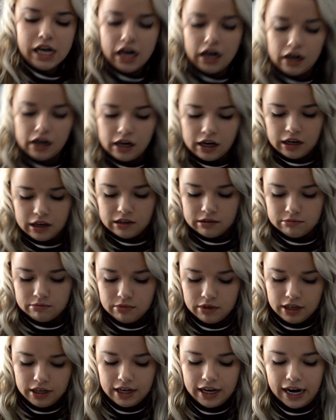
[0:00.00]
And
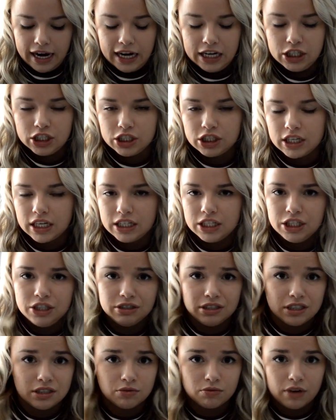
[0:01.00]
I just tend to
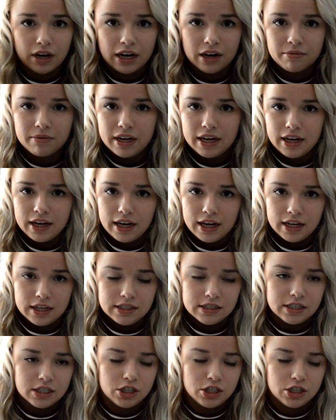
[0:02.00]
use this right on my ends.